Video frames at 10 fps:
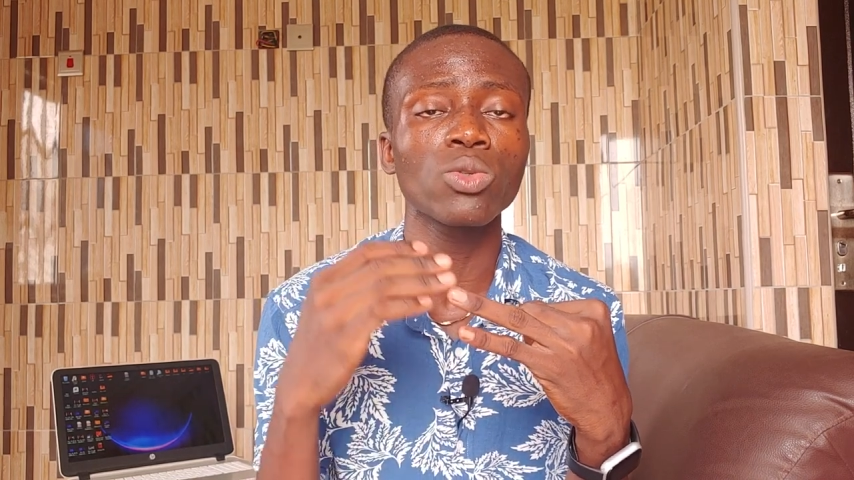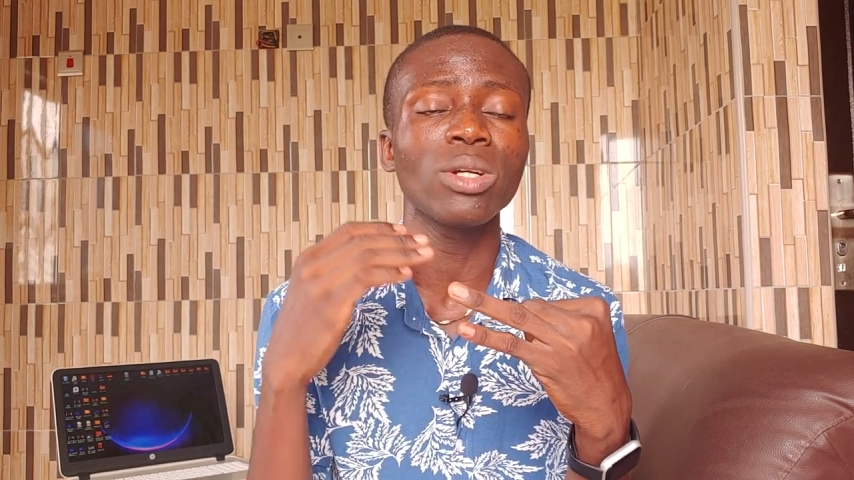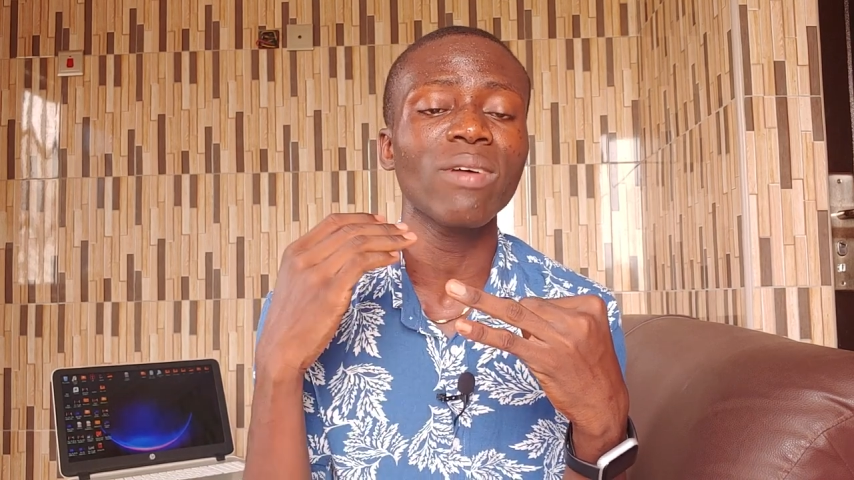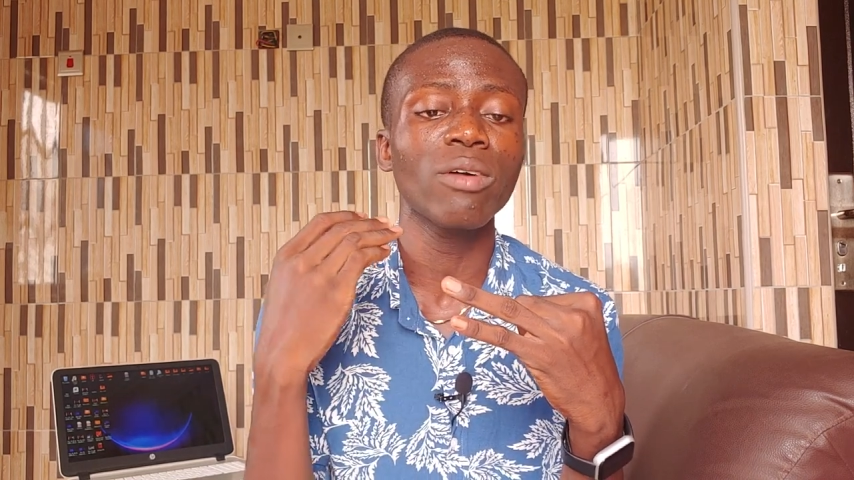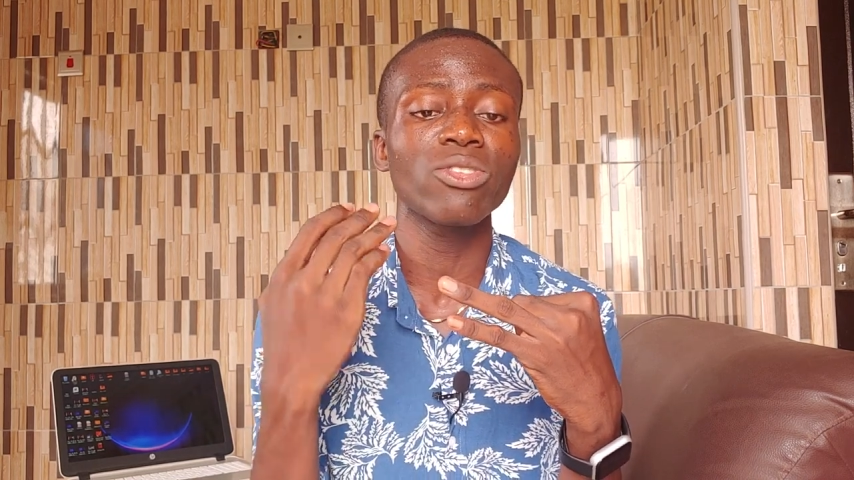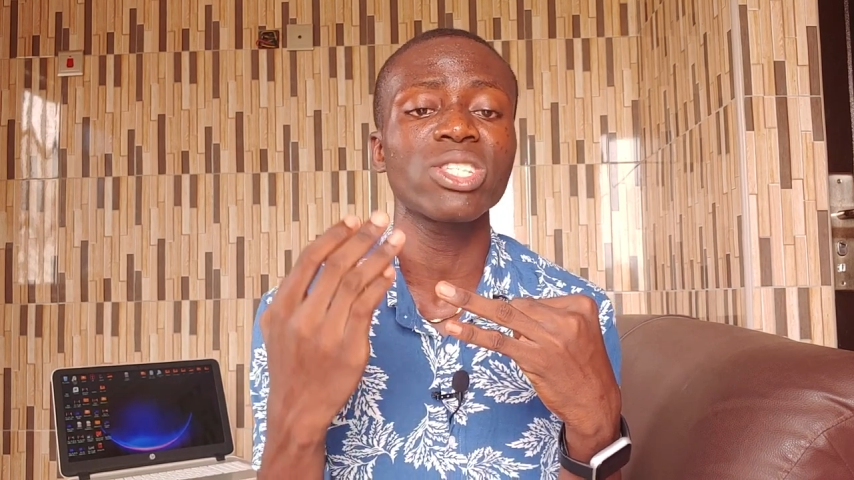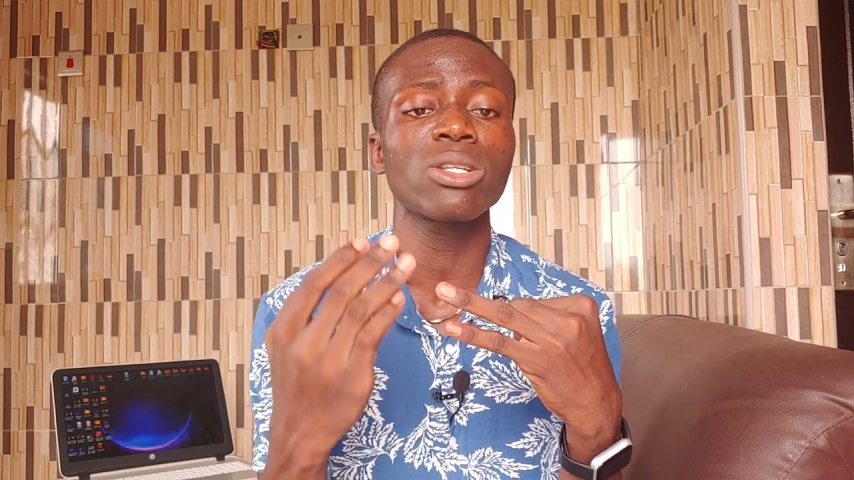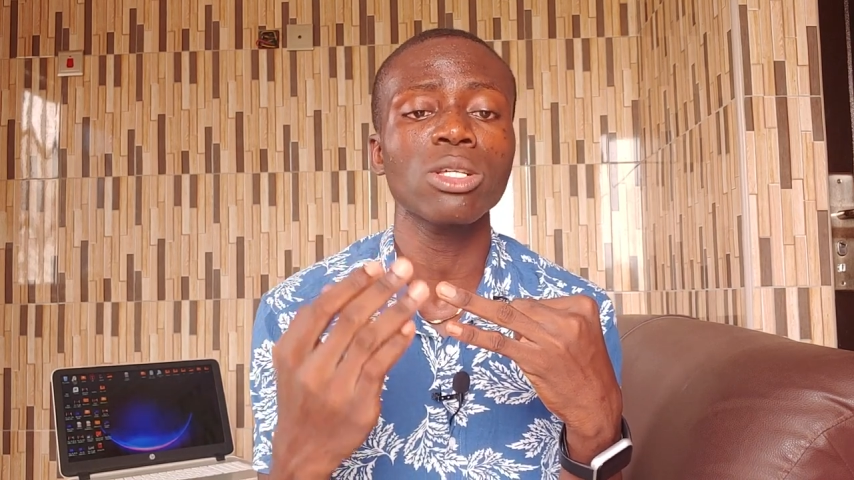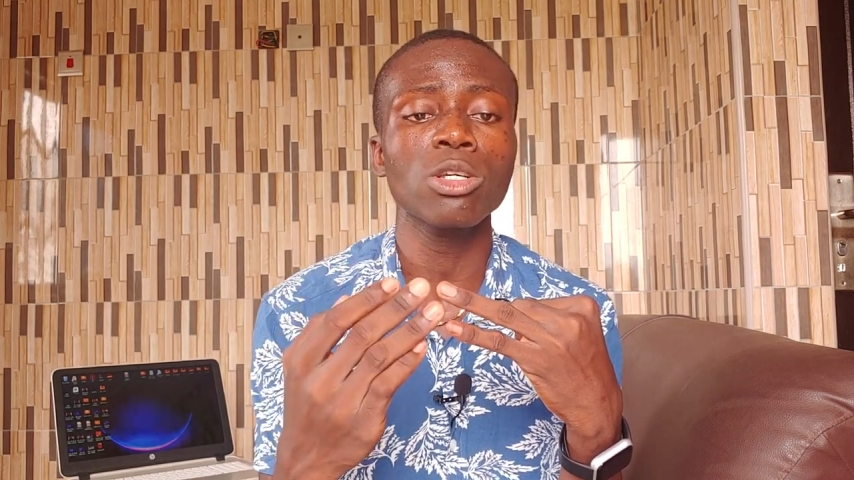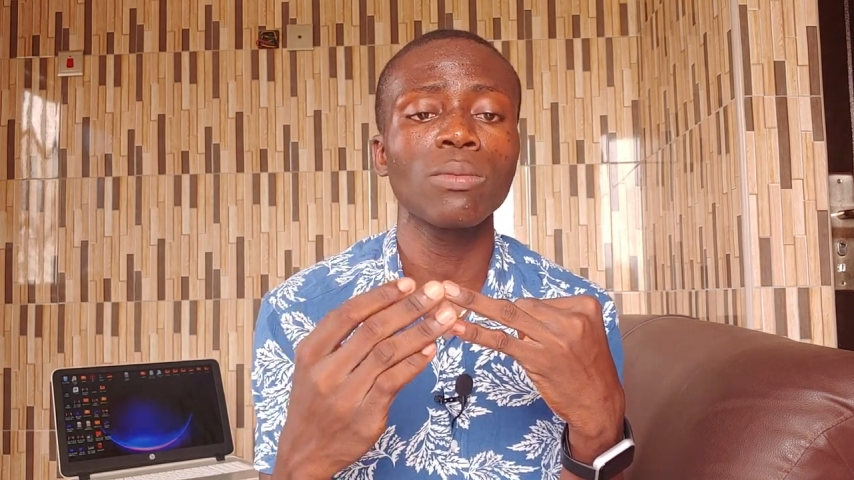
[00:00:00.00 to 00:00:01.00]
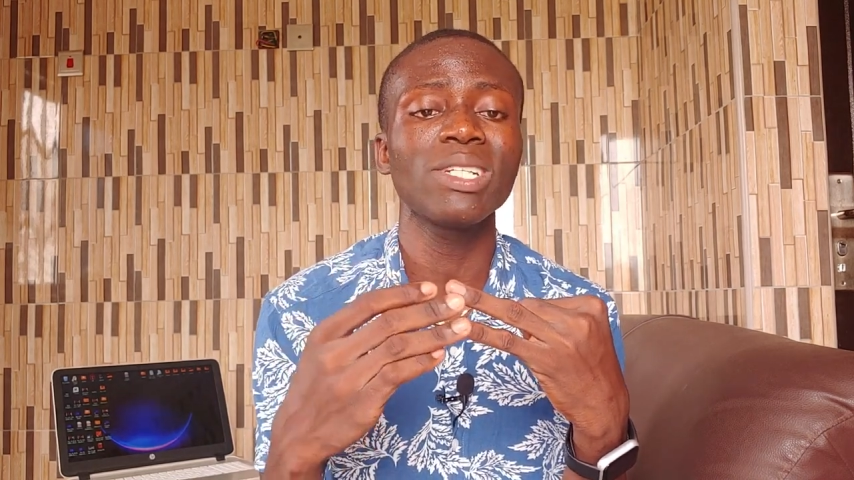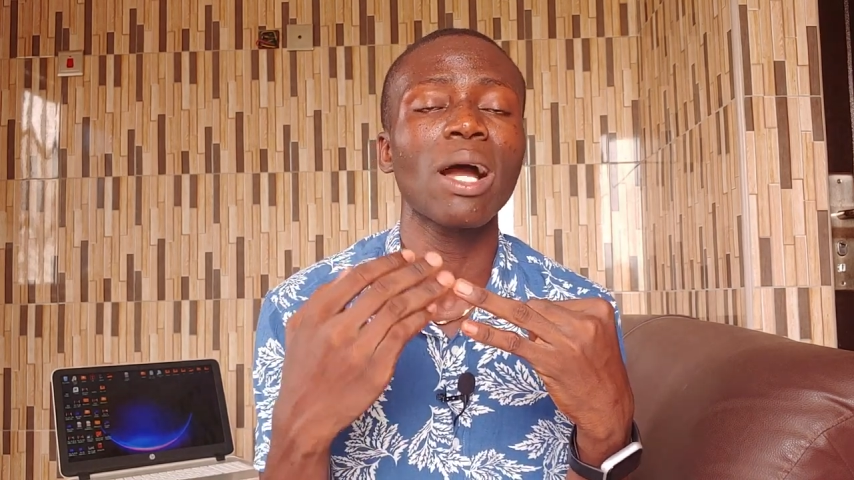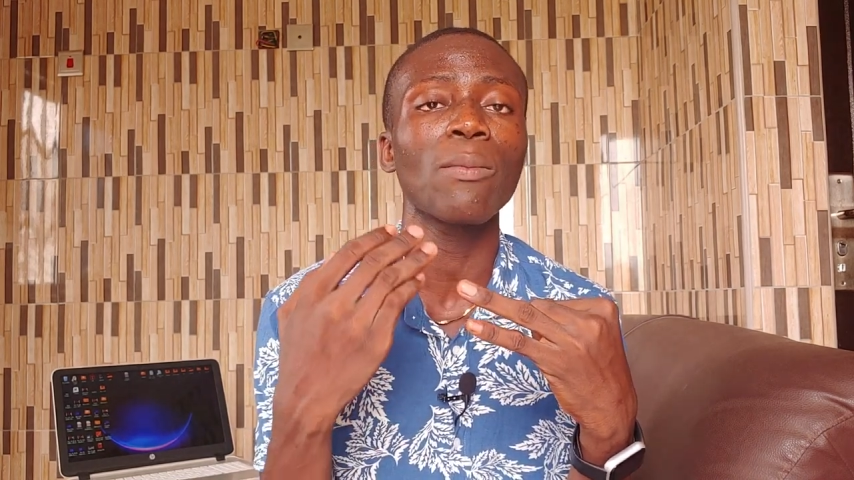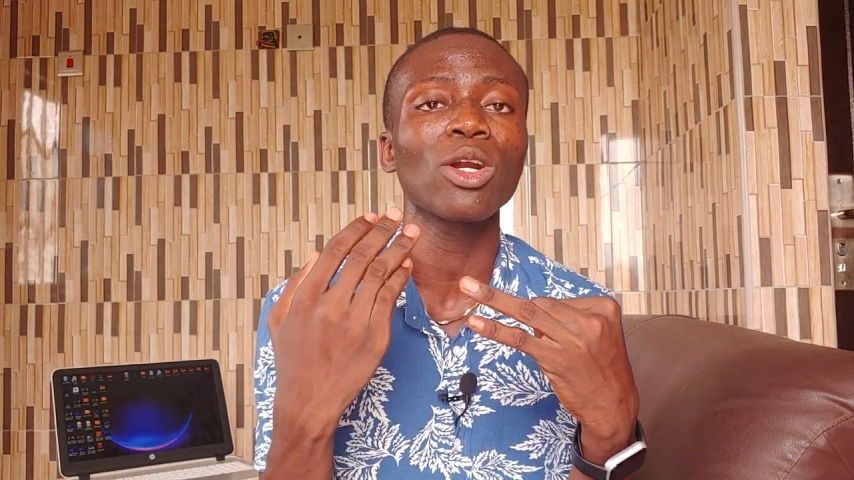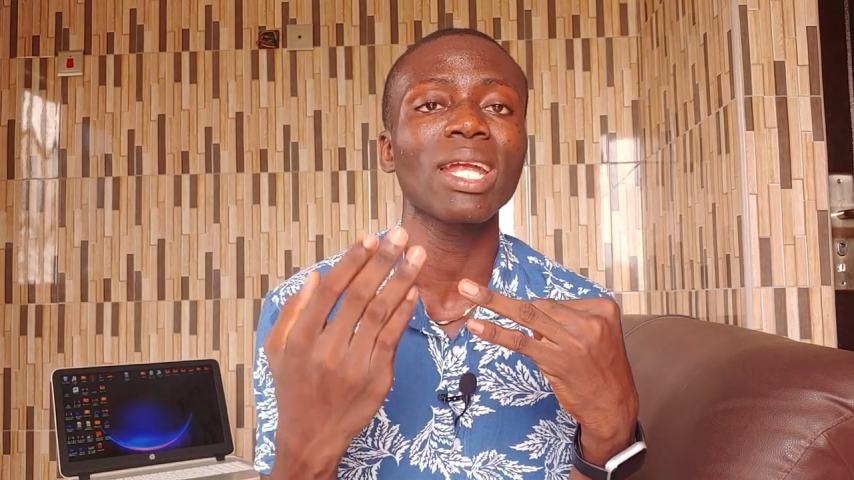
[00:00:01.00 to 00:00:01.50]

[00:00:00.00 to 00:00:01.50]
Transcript: Whenever your visitors come, they are more